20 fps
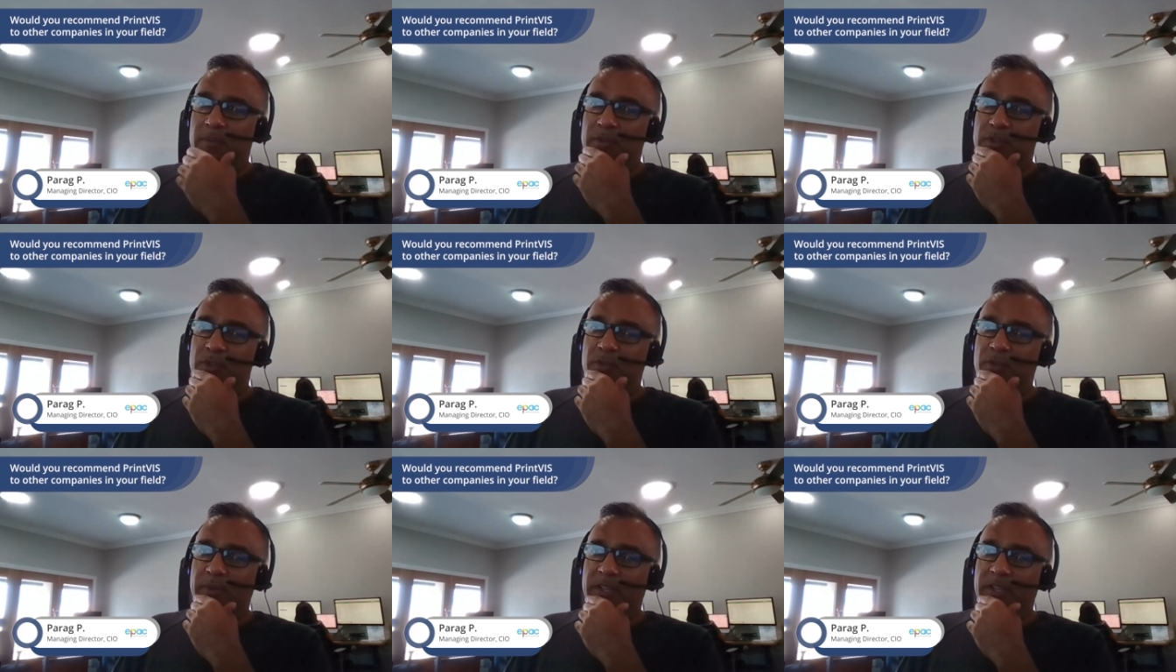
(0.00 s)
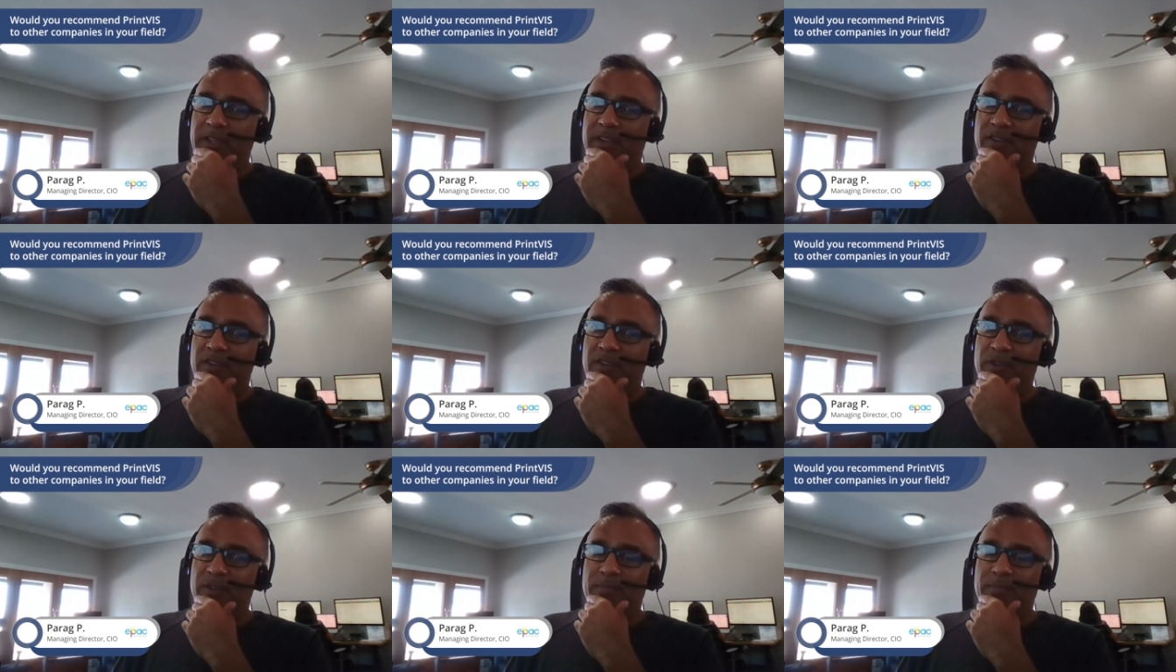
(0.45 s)
assuming they're
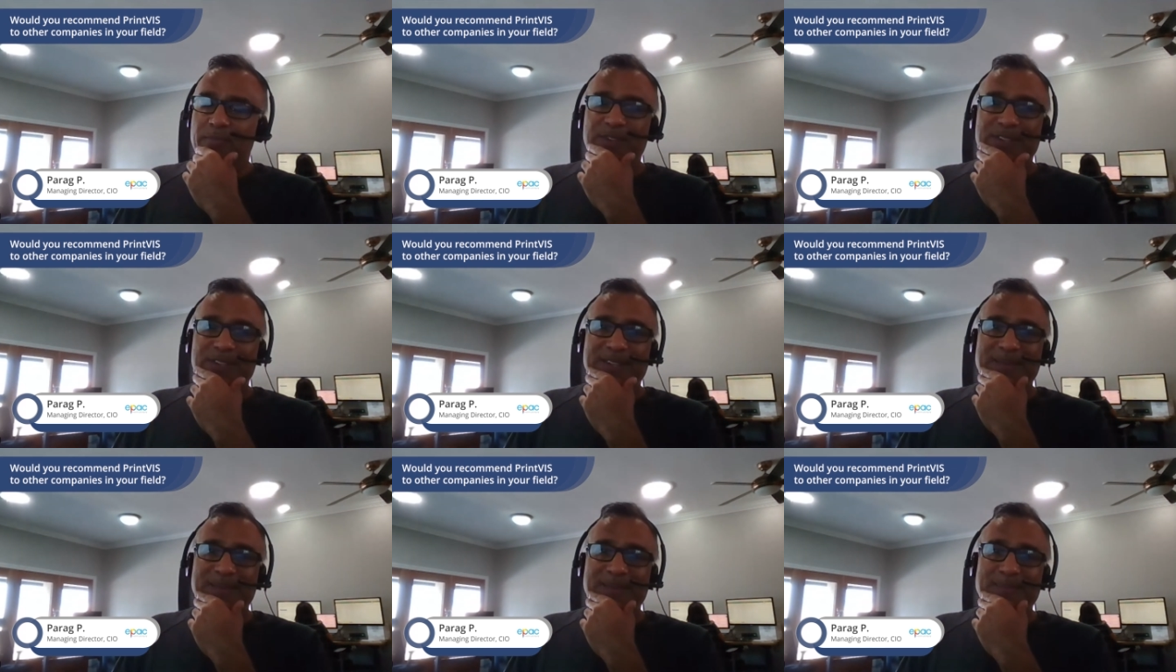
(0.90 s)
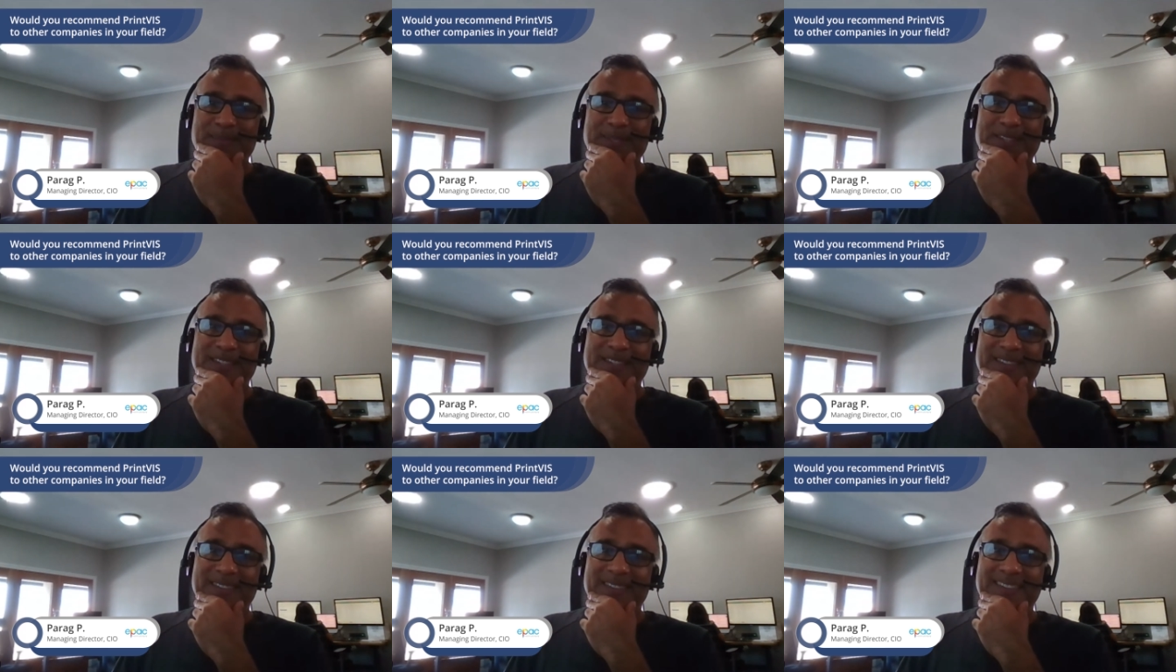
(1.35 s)
in the printing
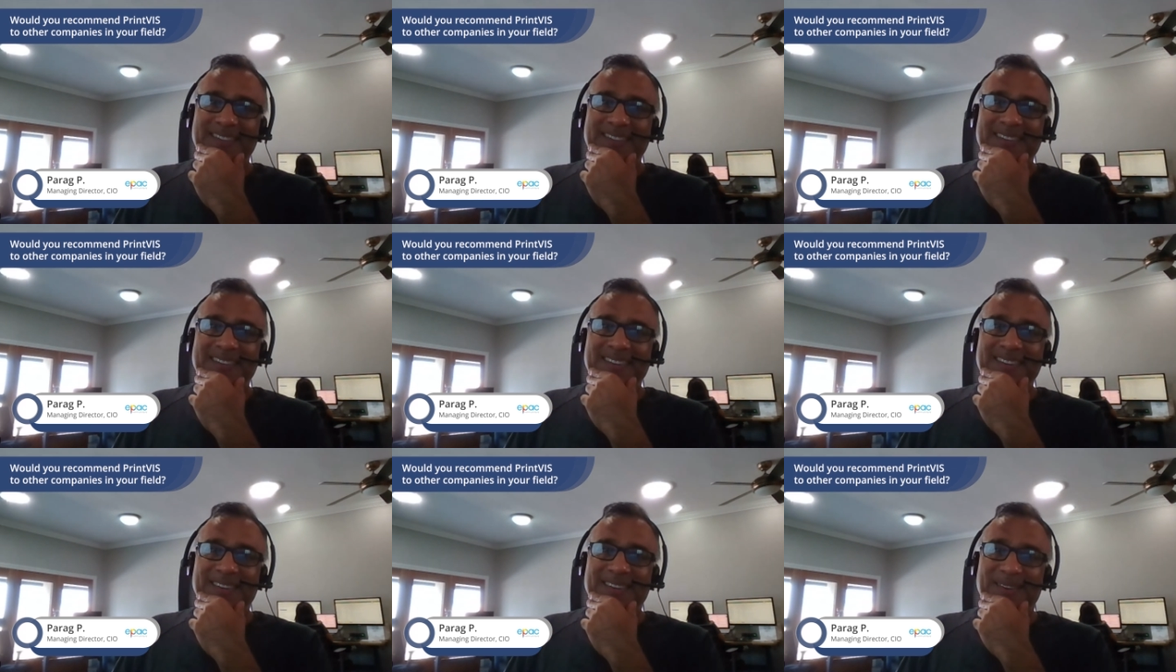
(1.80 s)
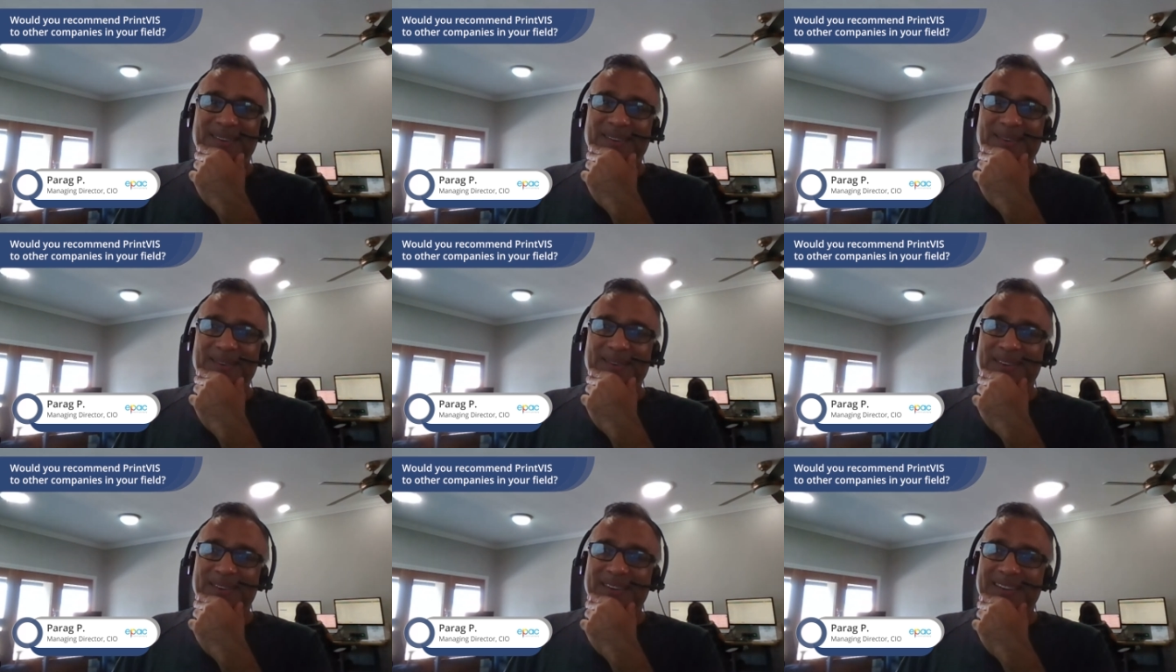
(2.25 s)
business,
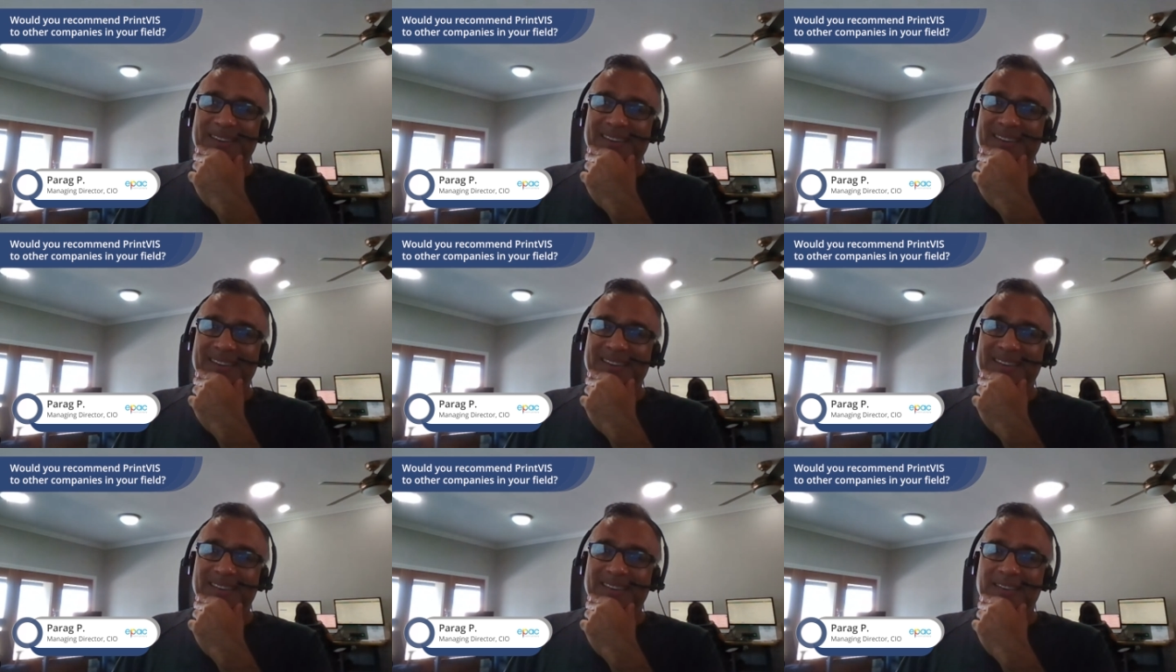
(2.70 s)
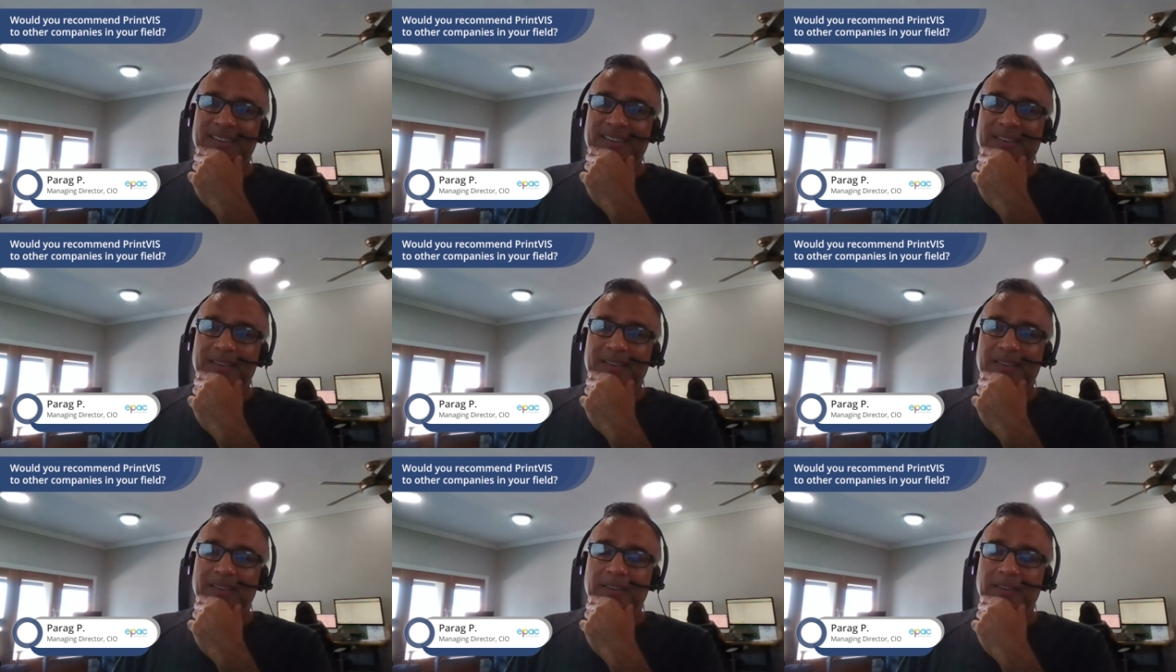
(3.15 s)

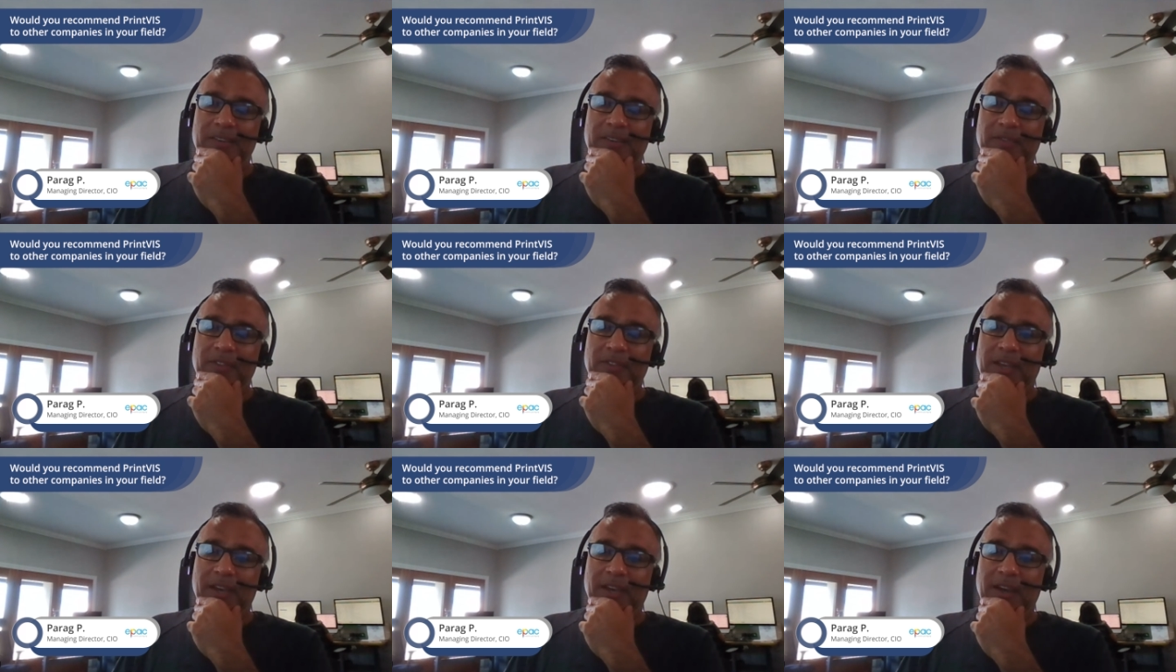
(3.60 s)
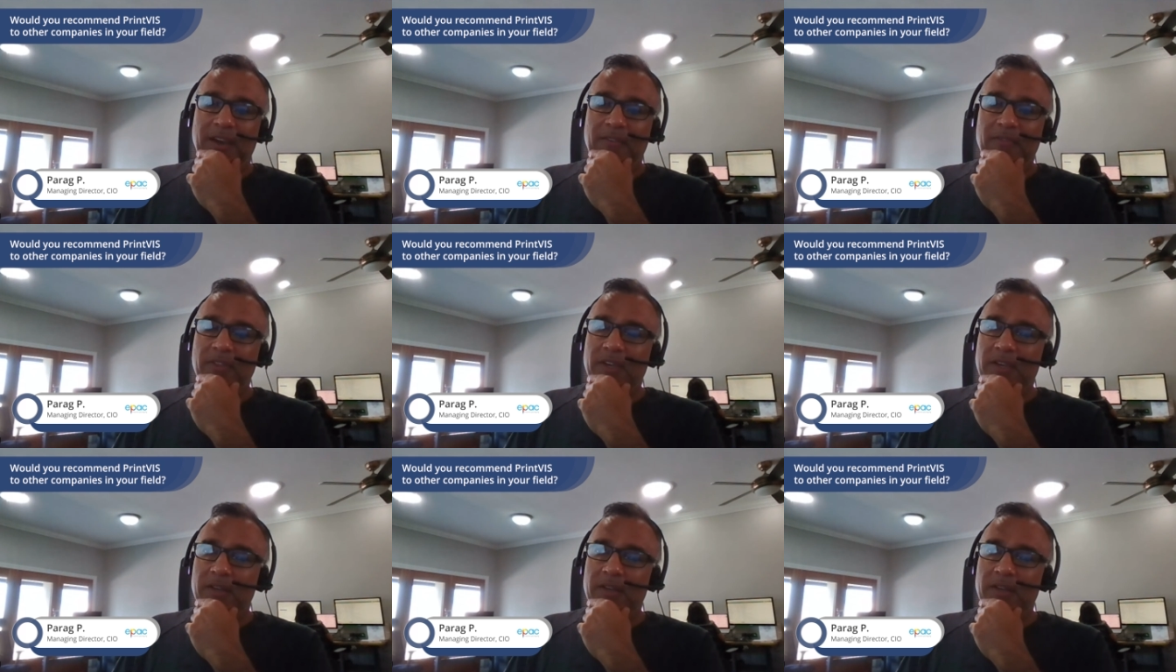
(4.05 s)
and if they have
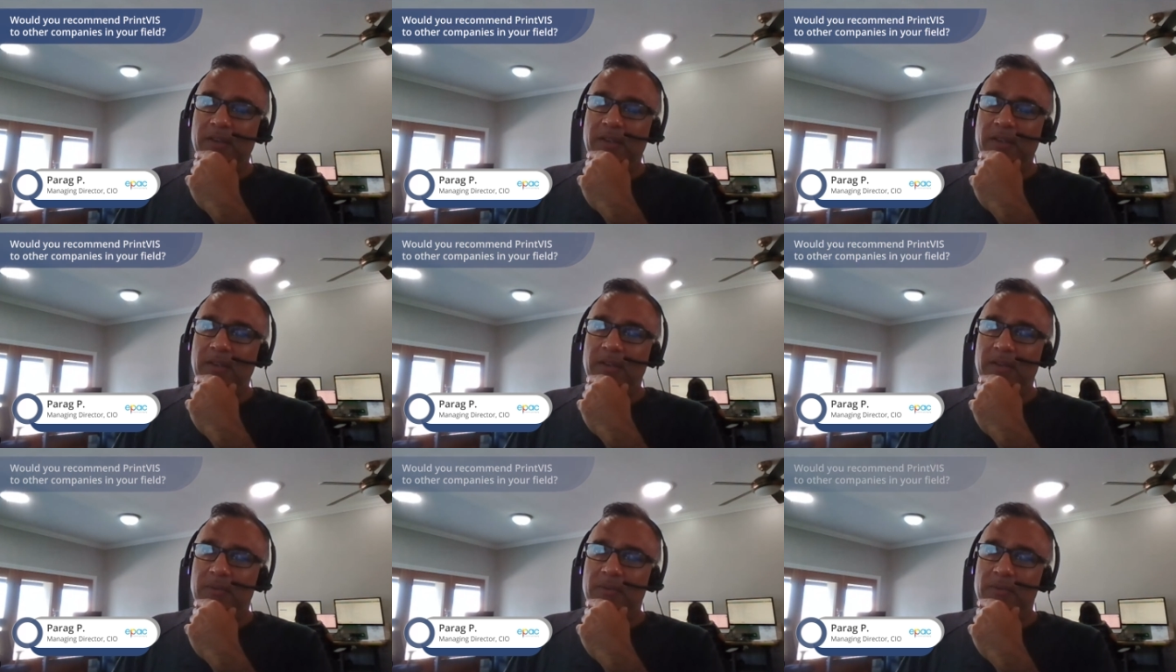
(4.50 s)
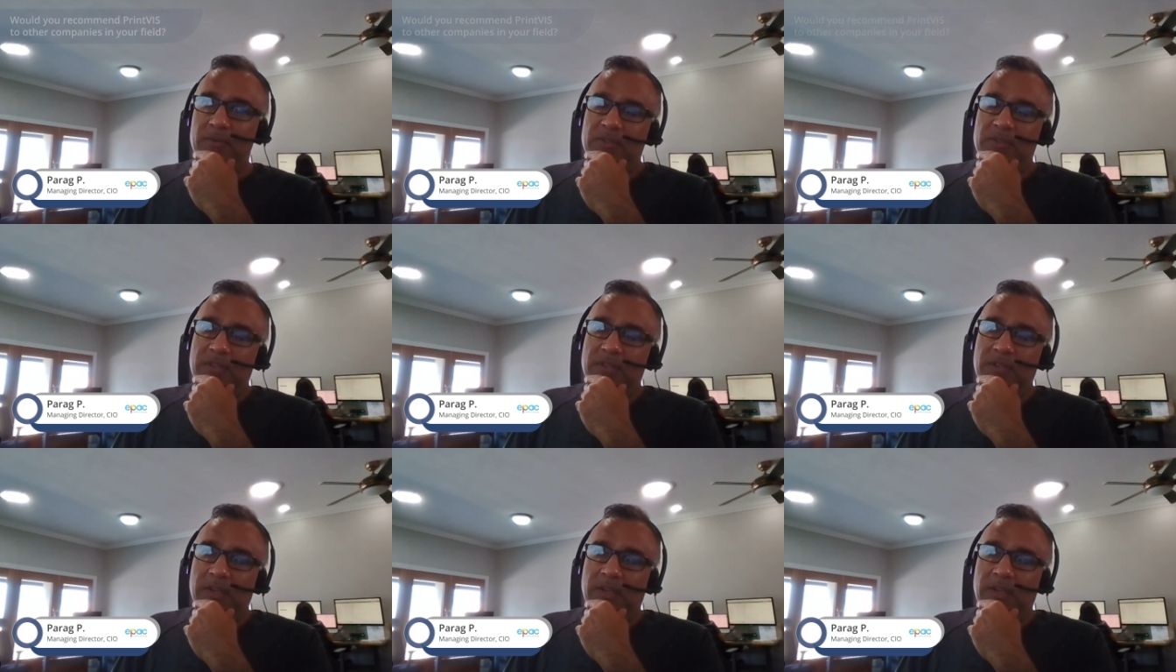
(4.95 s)
that need, I would
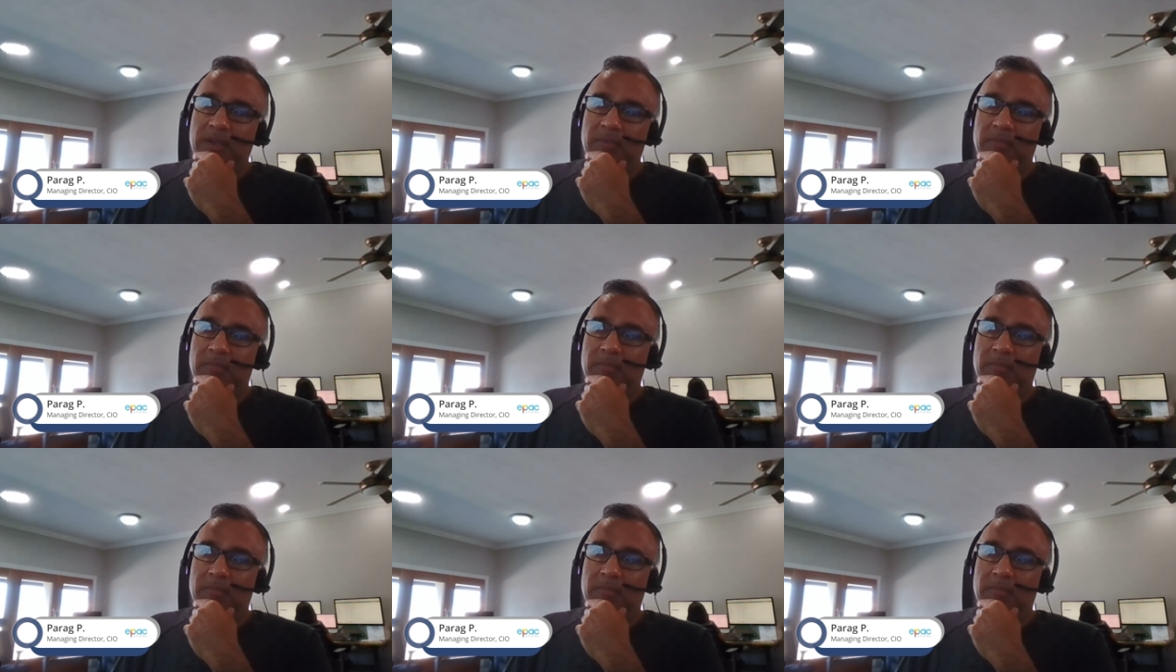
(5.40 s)
say